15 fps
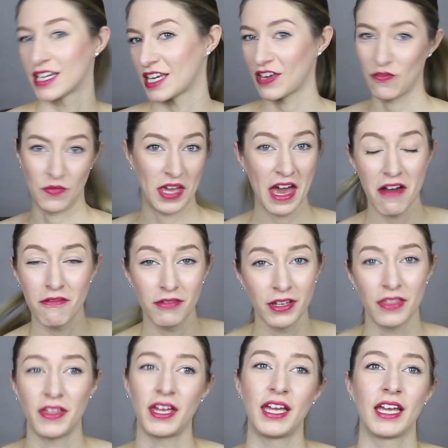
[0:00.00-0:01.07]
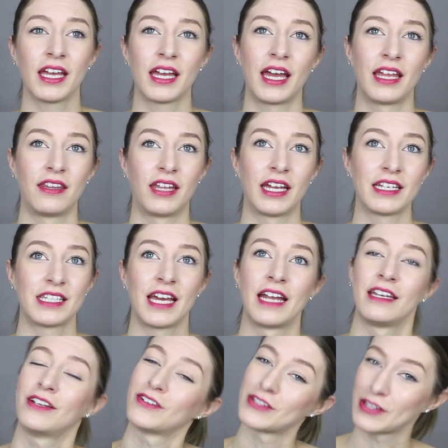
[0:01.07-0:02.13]
give me everything, and
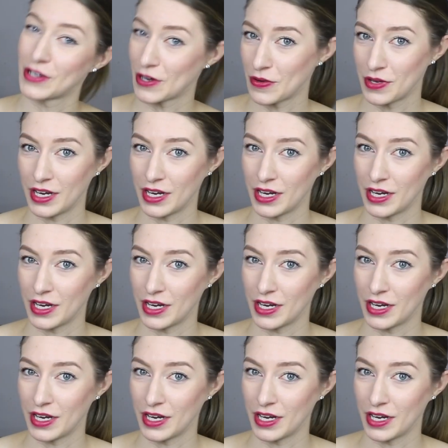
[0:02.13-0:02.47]
10 years ago